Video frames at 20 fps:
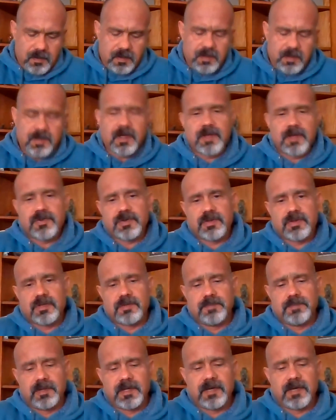And not just
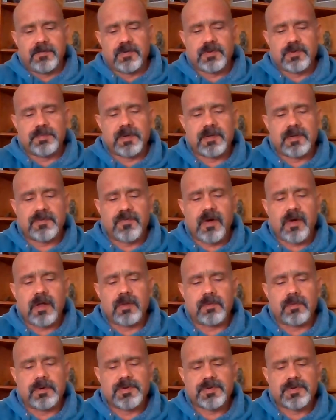as believers, but as
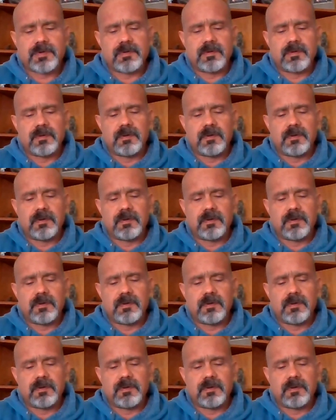followers.